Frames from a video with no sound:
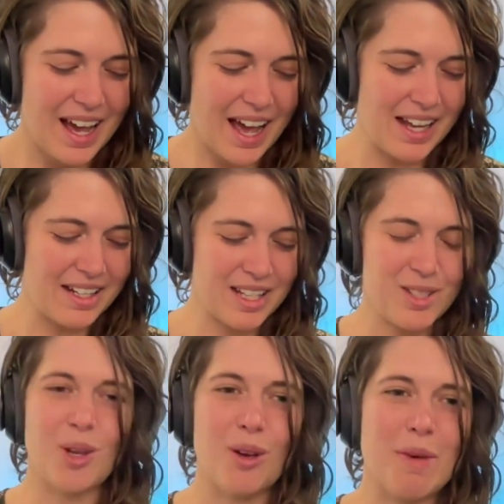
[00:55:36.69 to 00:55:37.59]
and there's
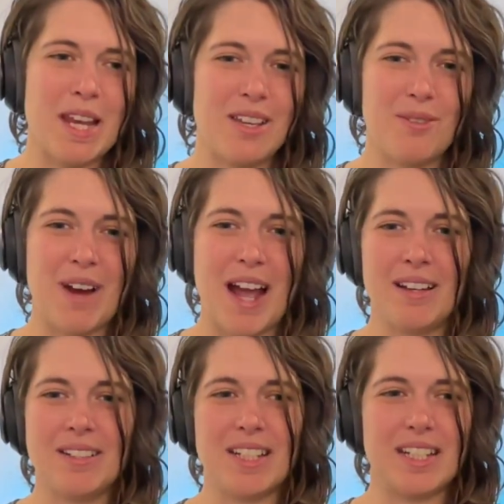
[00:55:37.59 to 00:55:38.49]
so many
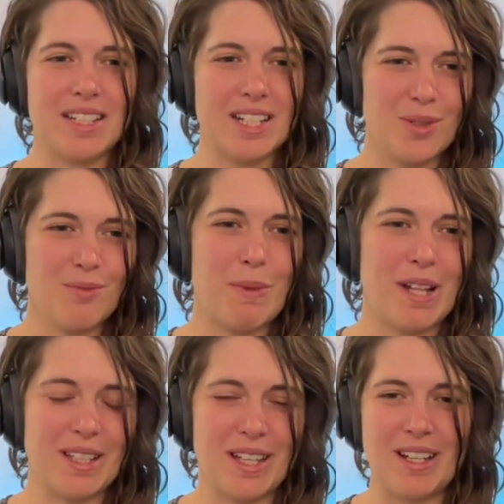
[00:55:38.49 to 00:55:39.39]
around extinction
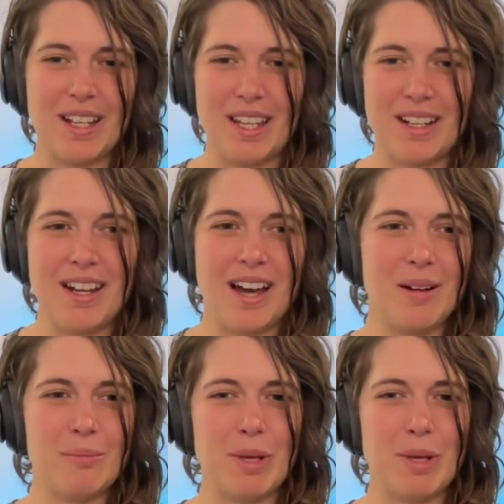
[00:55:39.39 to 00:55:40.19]
rebellion in um,